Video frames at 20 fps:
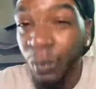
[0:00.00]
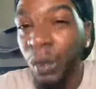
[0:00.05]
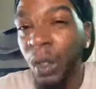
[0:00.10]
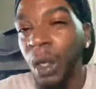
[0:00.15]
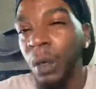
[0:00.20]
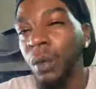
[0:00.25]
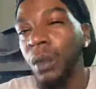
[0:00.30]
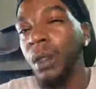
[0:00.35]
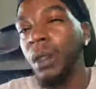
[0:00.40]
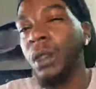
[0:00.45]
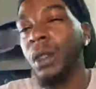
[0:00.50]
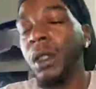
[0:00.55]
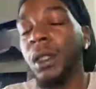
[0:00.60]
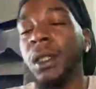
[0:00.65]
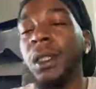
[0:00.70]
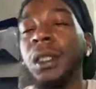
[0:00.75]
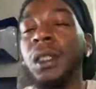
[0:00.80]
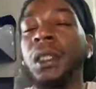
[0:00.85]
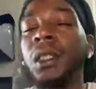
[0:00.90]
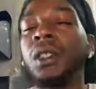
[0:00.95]
I wouldn't
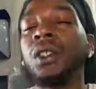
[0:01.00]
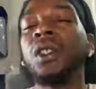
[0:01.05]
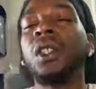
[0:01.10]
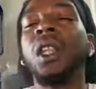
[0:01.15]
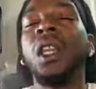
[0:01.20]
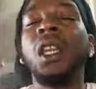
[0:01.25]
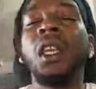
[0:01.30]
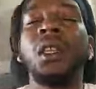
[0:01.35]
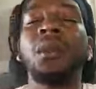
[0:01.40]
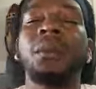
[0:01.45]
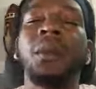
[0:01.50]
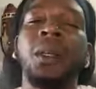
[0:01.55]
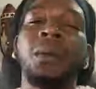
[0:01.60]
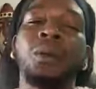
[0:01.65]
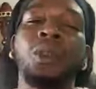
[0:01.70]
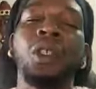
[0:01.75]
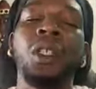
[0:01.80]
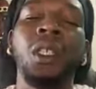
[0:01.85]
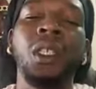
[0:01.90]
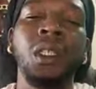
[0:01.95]
consider you that, my
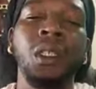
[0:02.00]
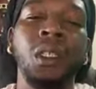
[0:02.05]
boy.